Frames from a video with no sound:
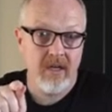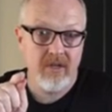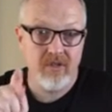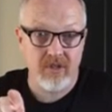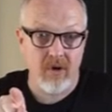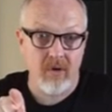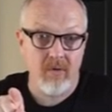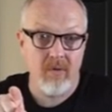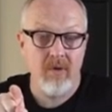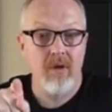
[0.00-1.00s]
So,
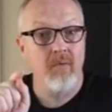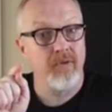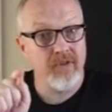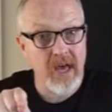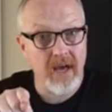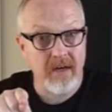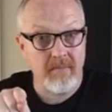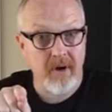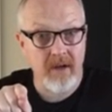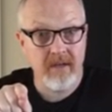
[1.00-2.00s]
with that in
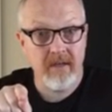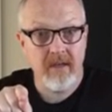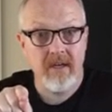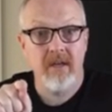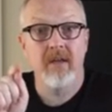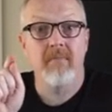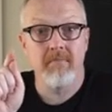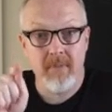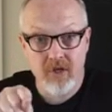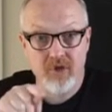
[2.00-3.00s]
mind,
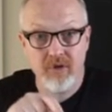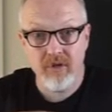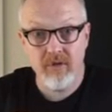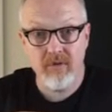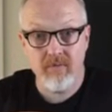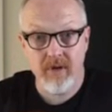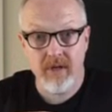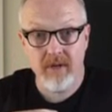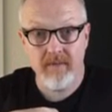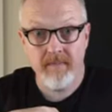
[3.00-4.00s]
make sure you do the
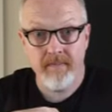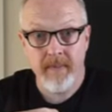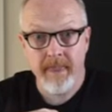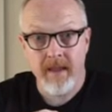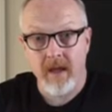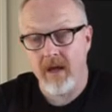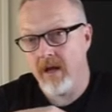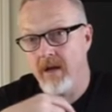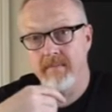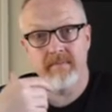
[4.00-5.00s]
reading.
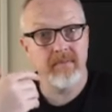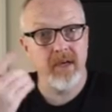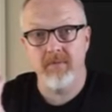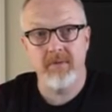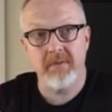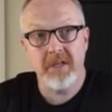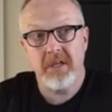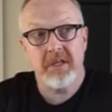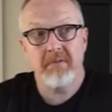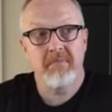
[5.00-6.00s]
It would
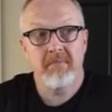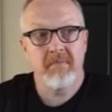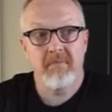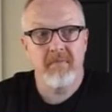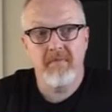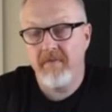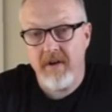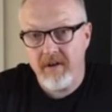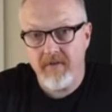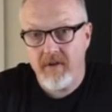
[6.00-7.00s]
be
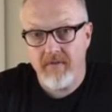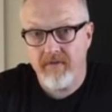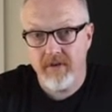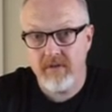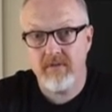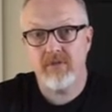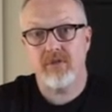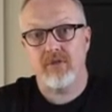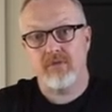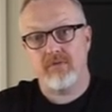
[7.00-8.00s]
very difficult for you
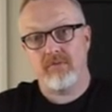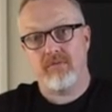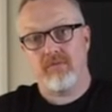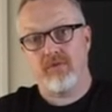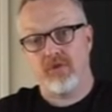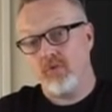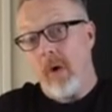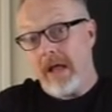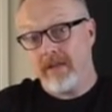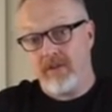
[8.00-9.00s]
to do
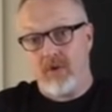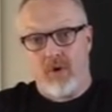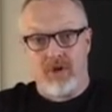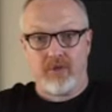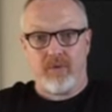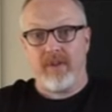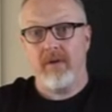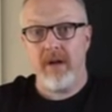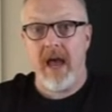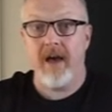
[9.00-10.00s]
well in the course
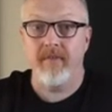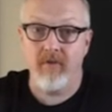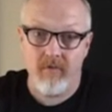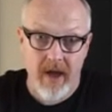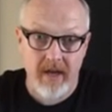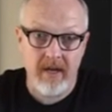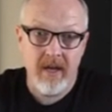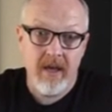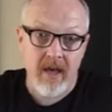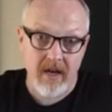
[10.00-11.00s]
without having read
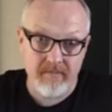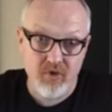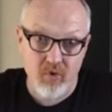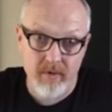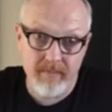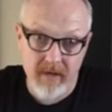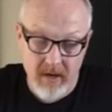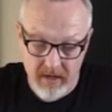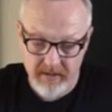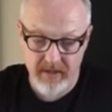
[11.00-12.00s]
and absorbed the
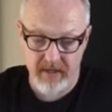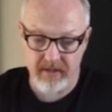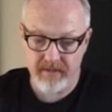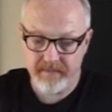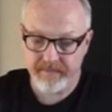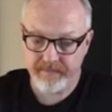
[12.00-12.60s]
content.